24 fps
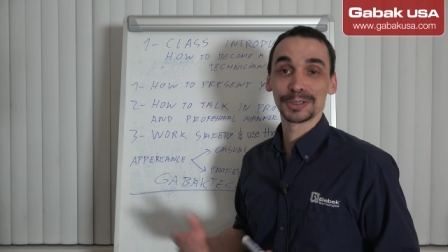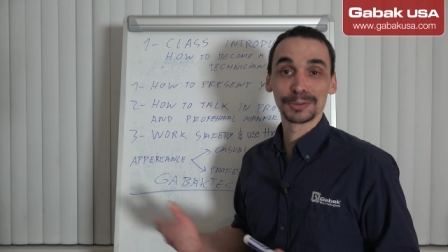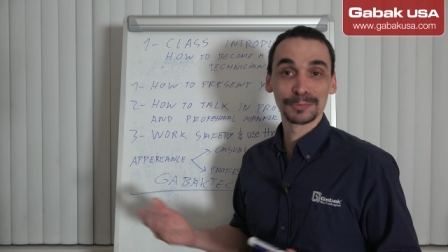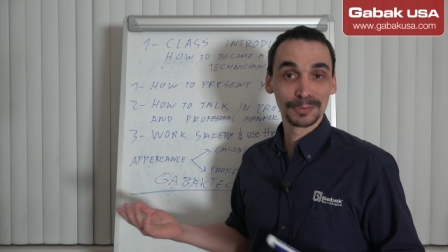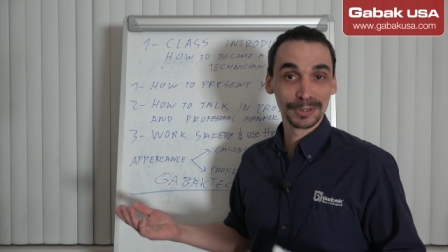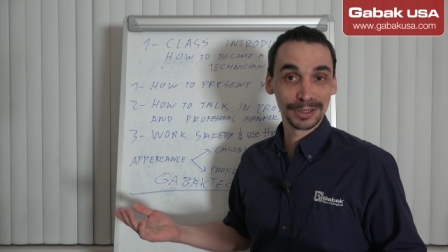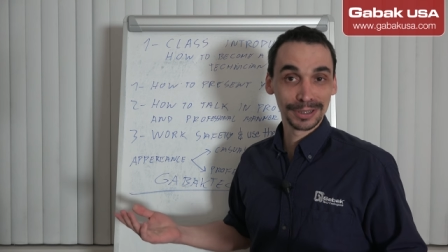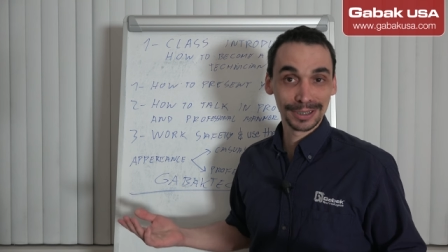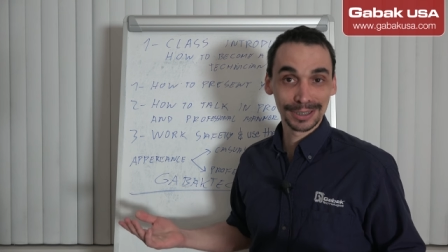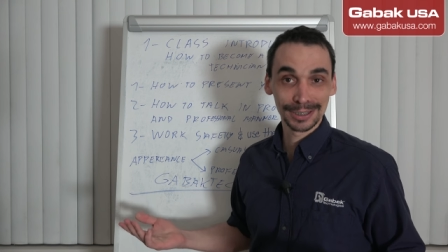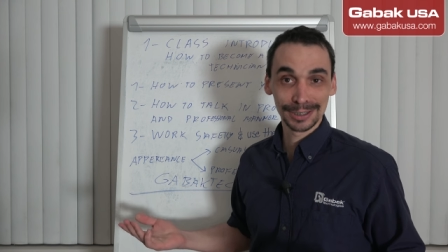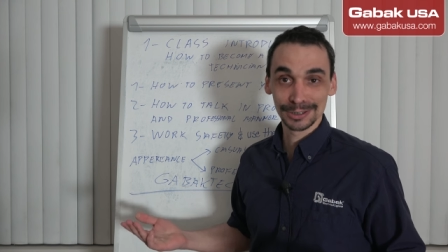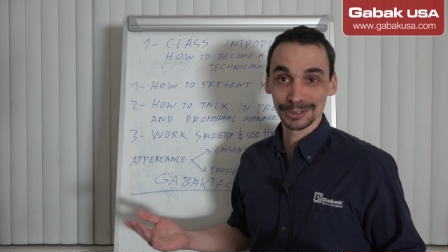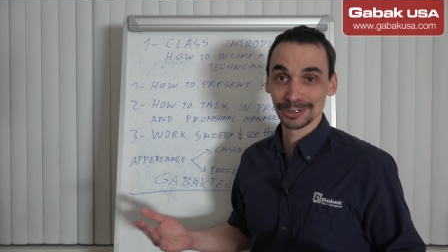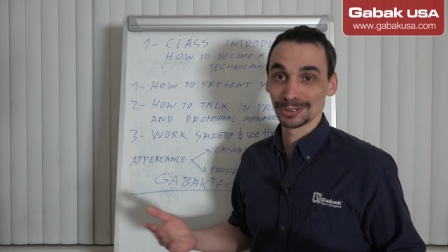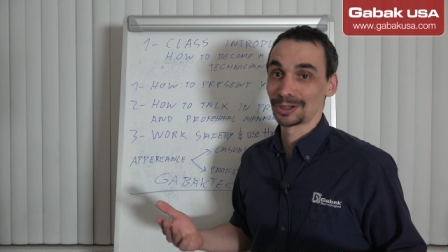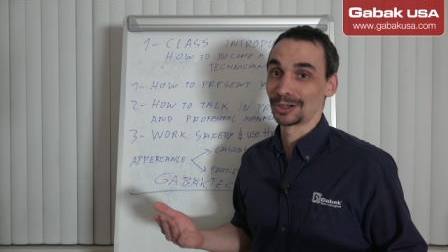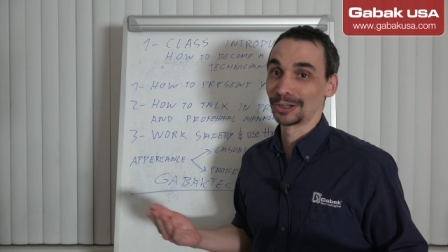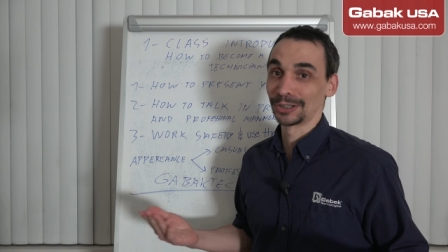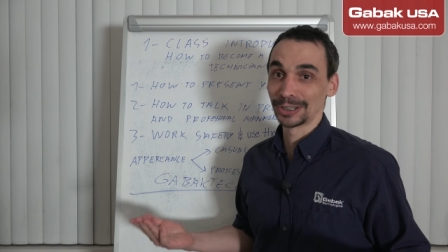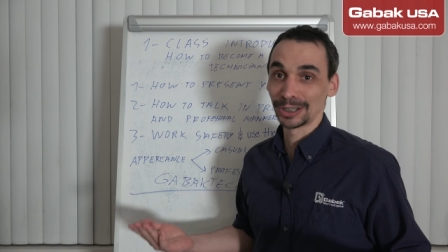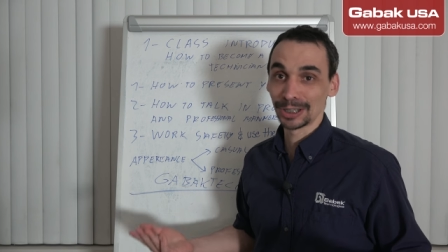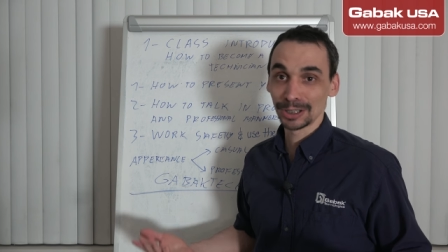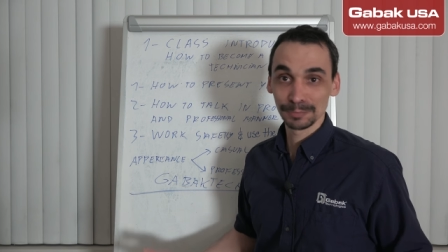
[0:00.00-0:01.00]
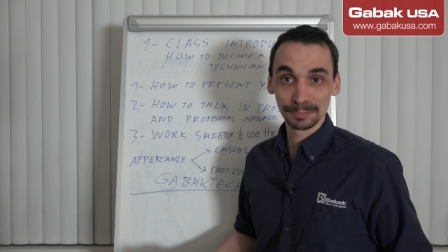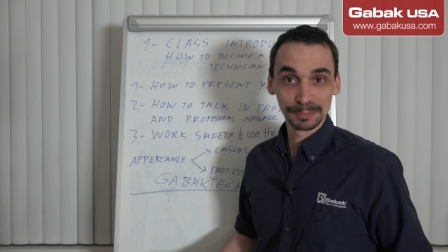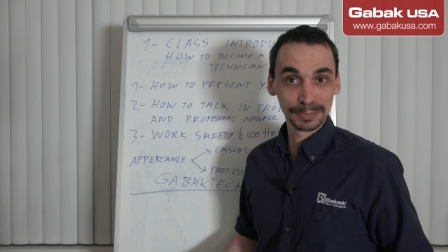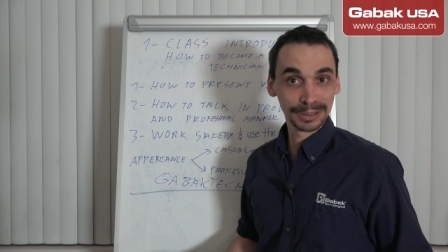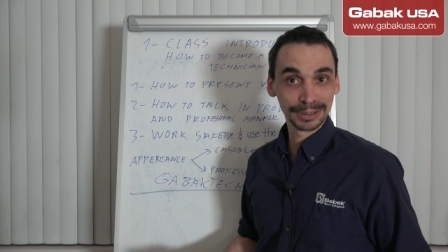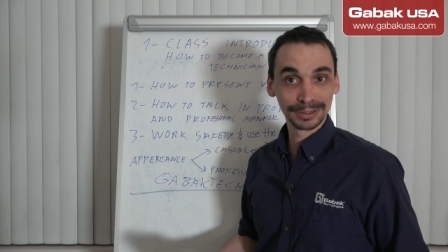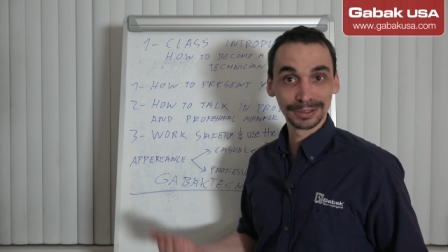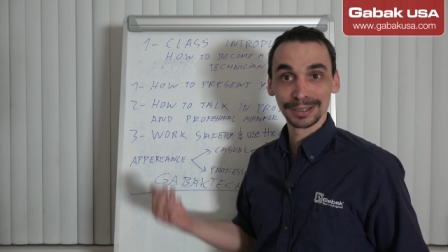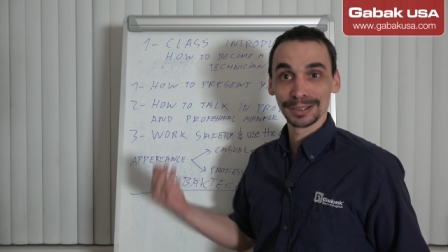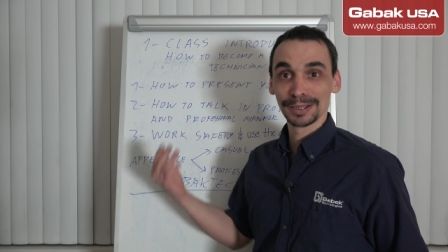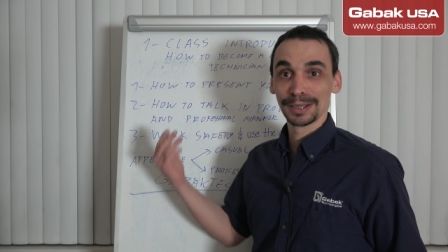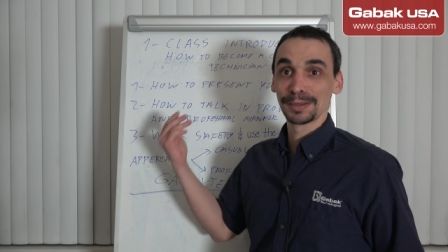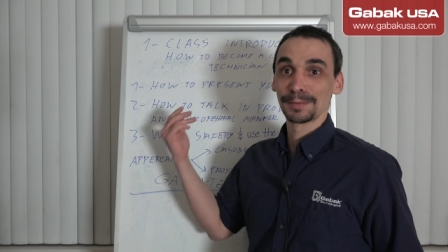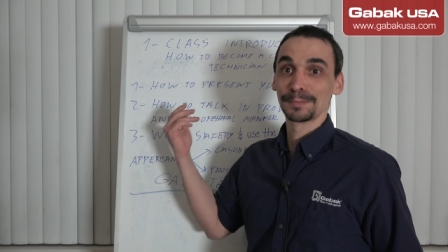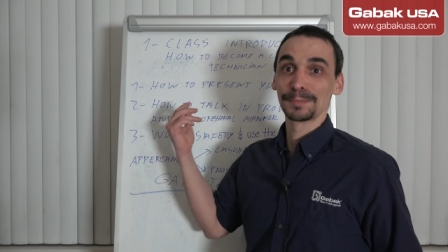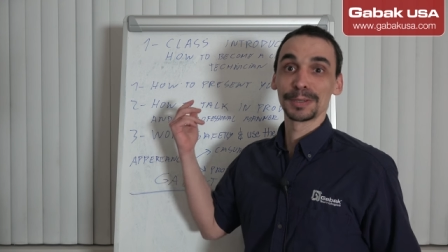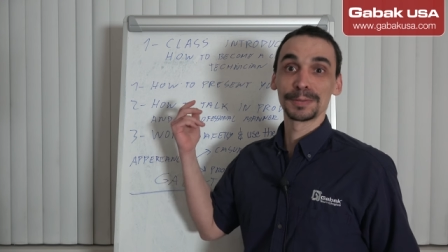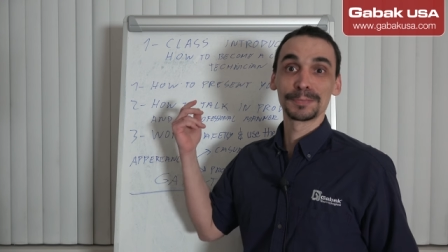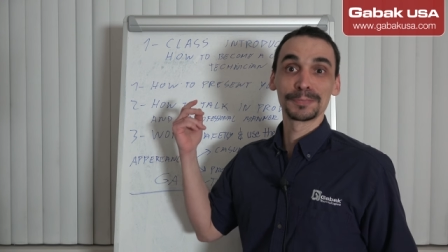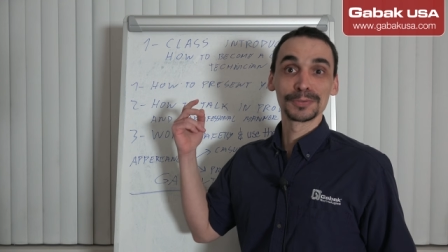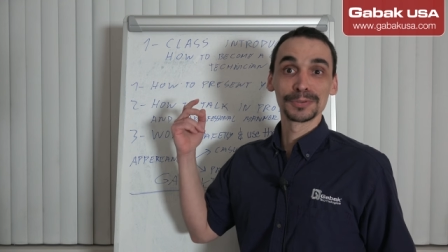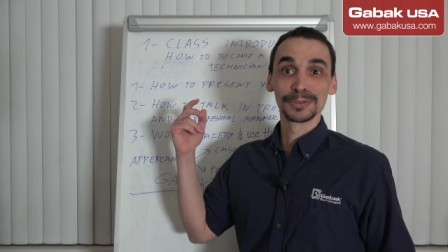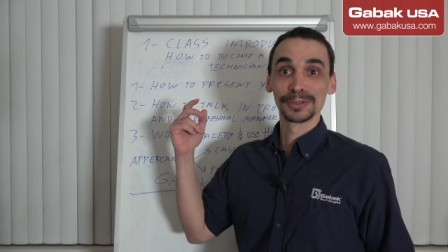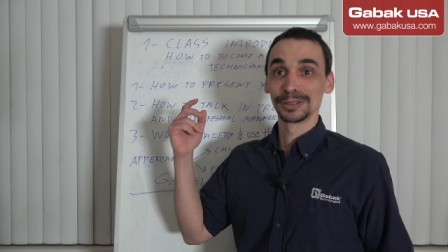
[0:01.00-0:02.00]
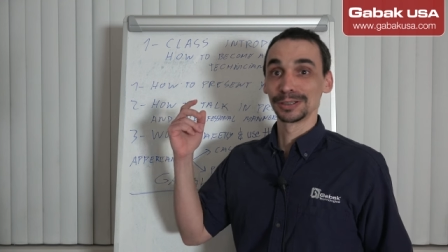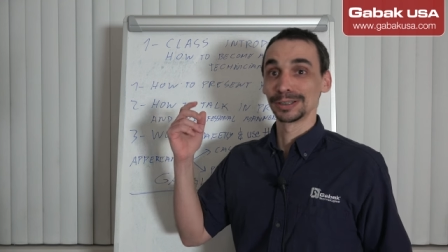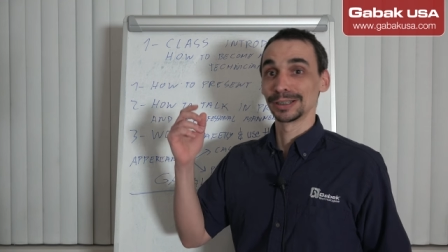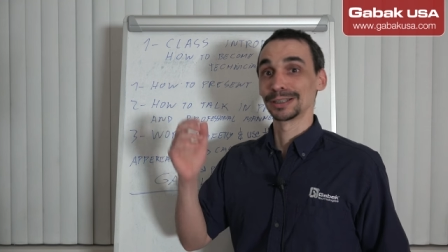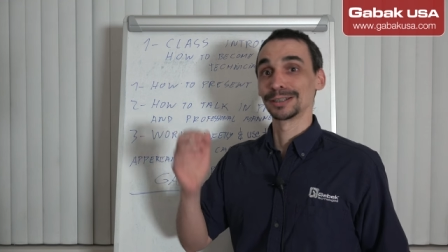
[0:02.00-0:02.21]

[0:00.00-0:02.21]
with this or not, but people